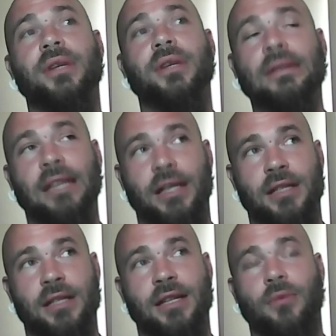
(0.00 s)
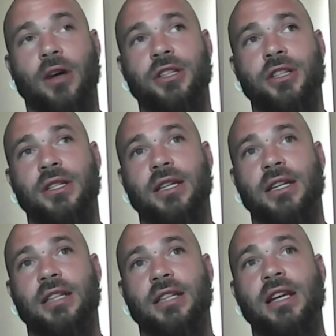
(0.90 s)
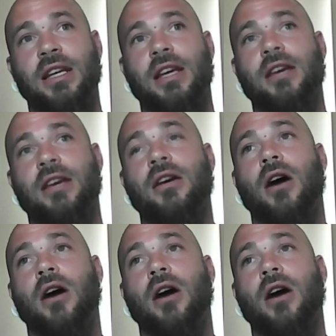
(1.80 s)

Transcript: buildings in Washington, D.C.